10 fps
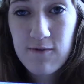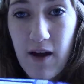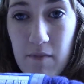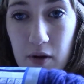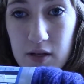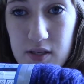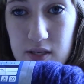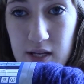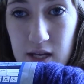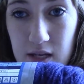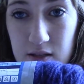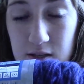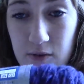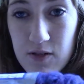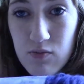$5 a skein,
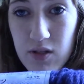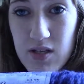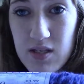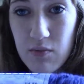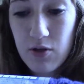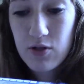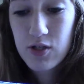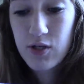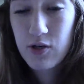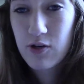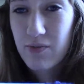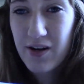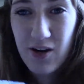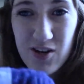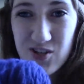so it's really similar to your
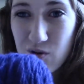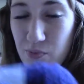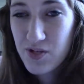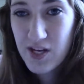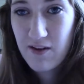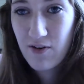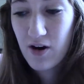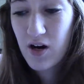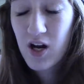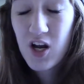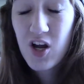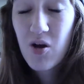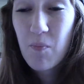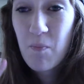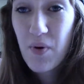Red Heart Super Saver.
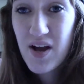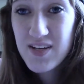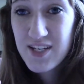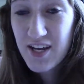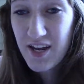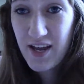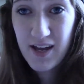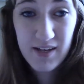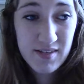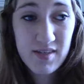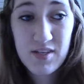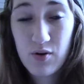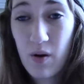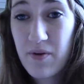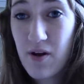But as the
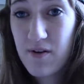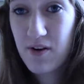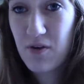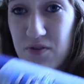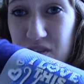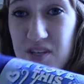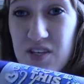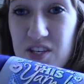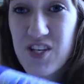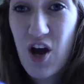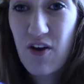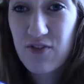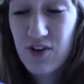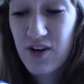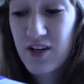scrubby yarn goes, this is
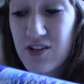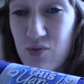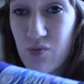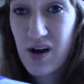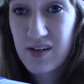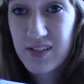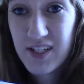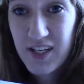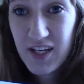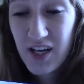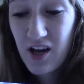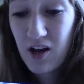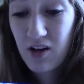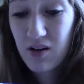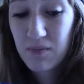softer as well.
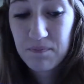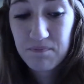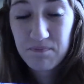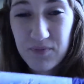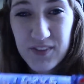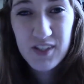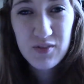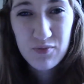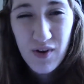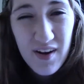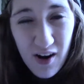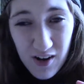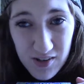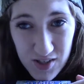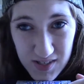Red
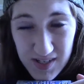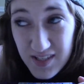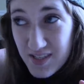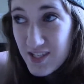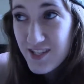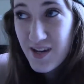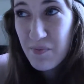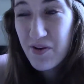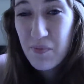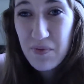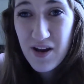Heart just needs to step it up a